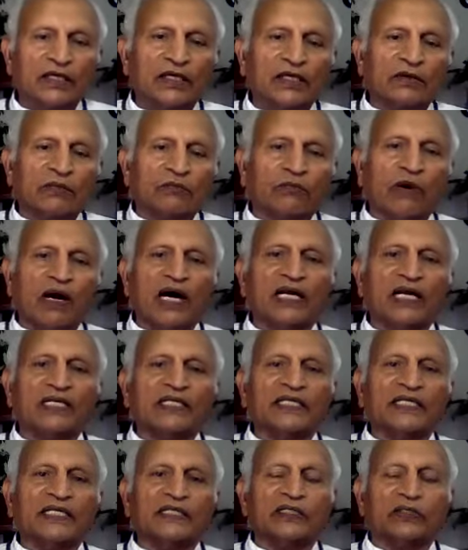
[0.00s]

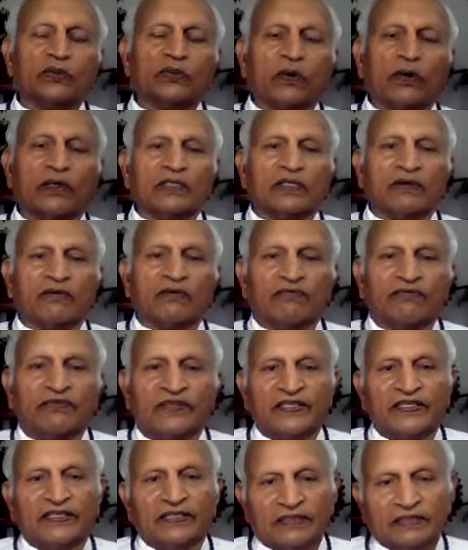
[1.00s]
Body is called the
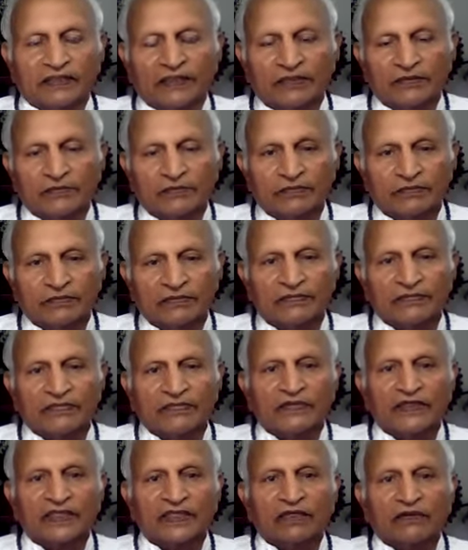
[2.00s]
field
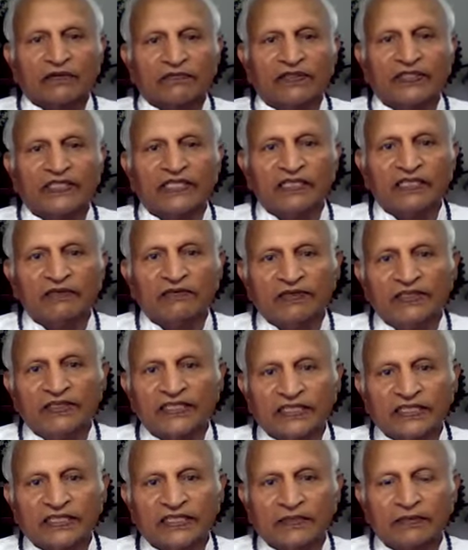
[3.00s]
within
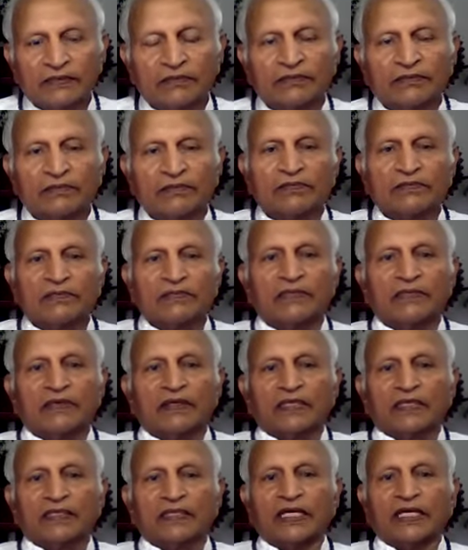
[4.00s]
which
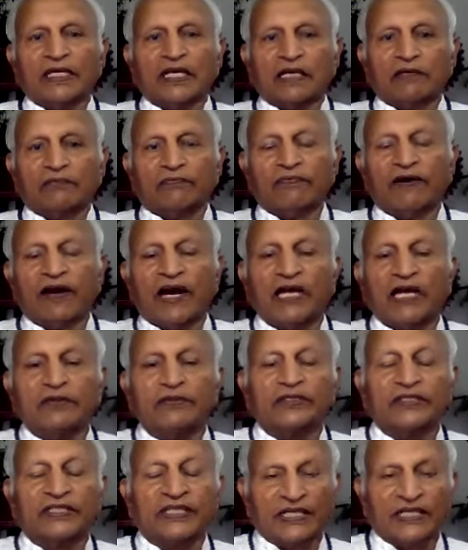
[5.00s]
there are 5
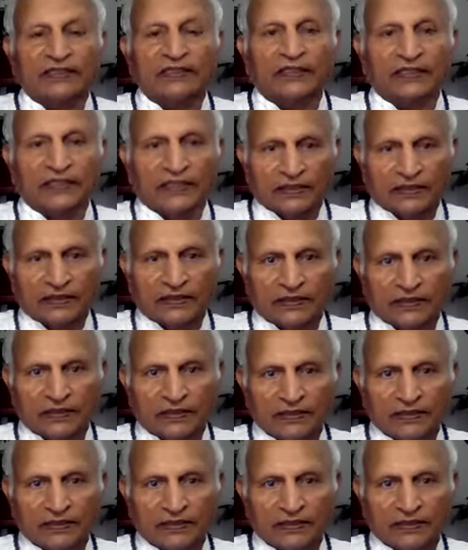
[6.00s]
senses.